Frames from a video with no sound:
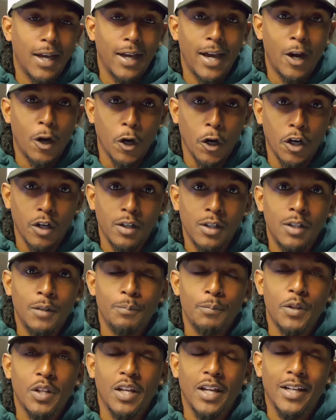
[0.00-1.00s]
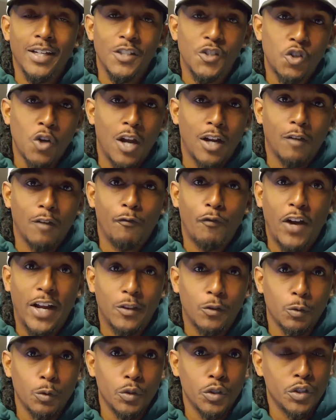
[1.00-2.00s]
hurt and he's trying to fight
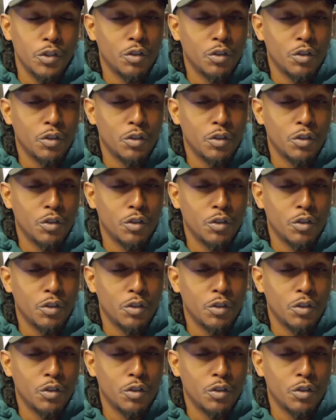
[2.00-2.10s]
through it.